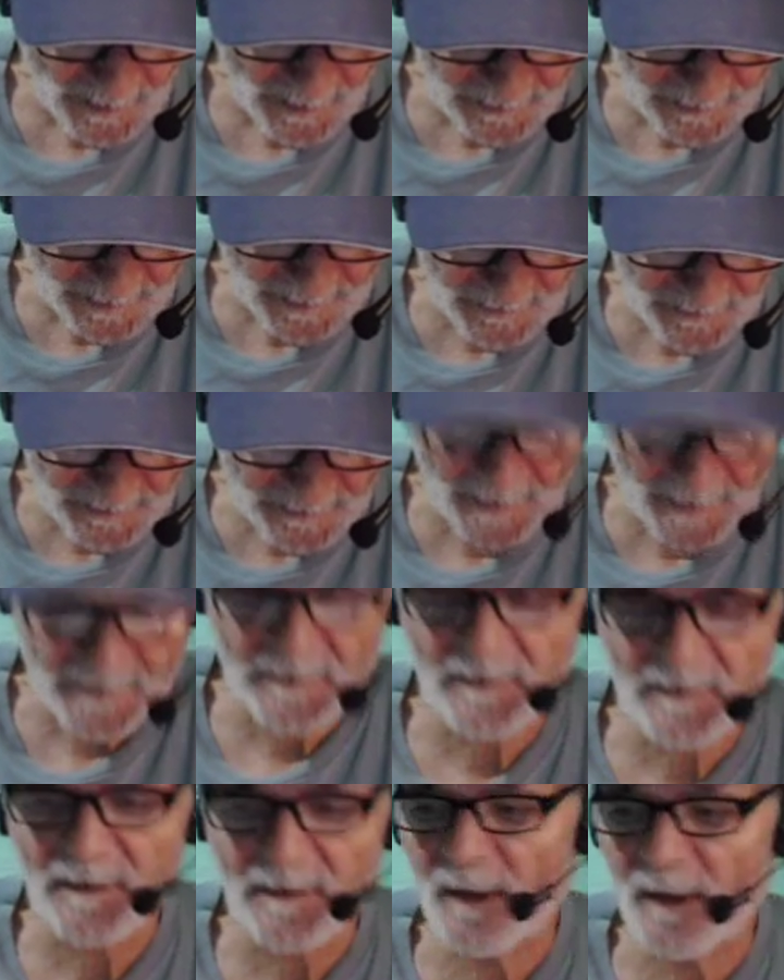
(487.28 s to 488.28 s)
that's not
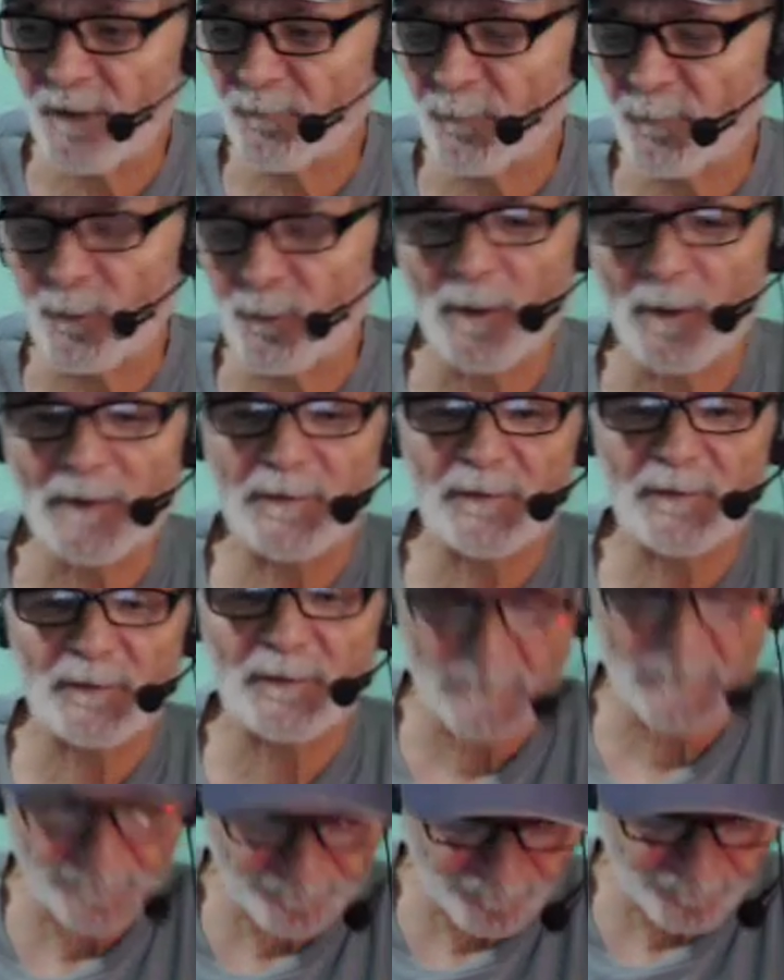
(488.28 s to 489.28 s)
for us
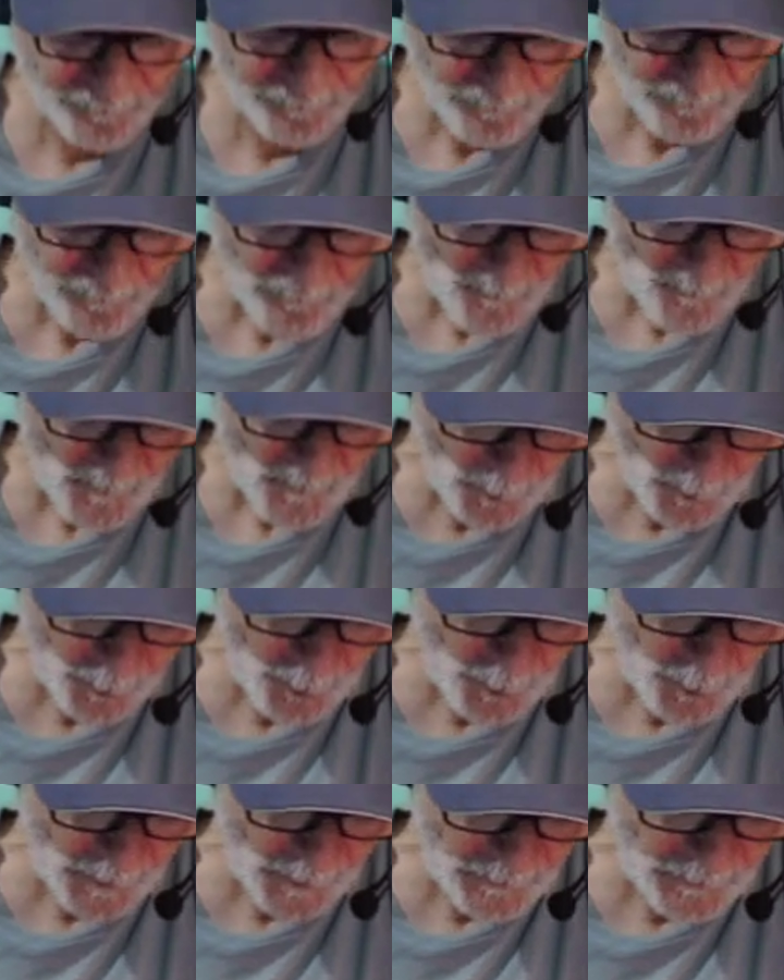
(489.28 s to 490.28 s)
who
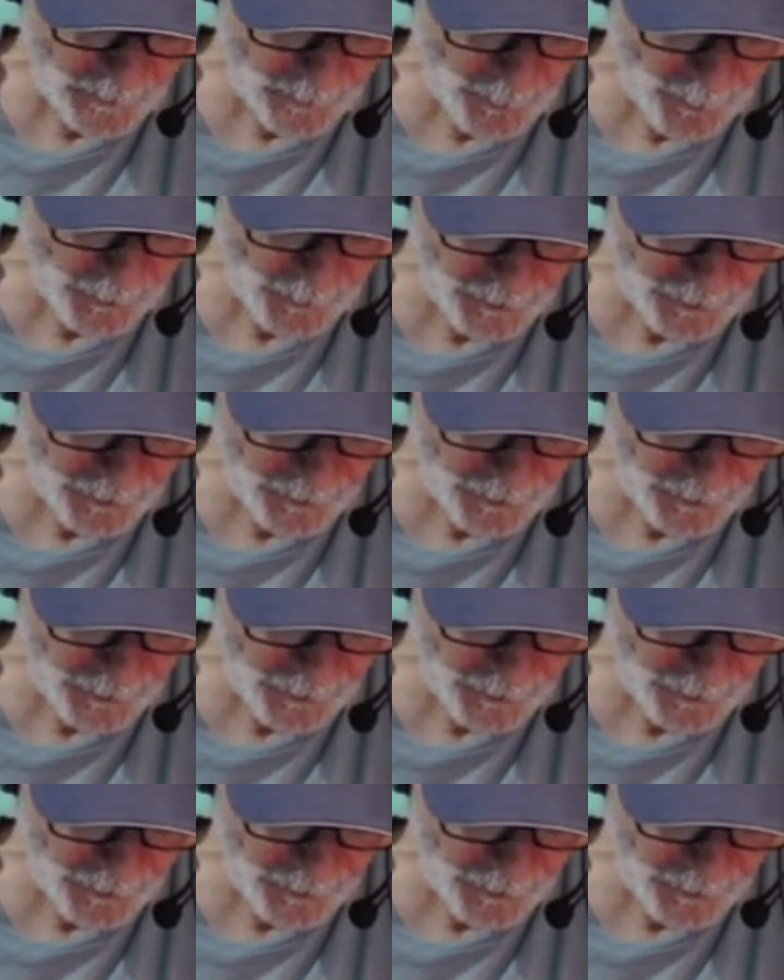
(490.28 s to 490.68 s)
trust the Lord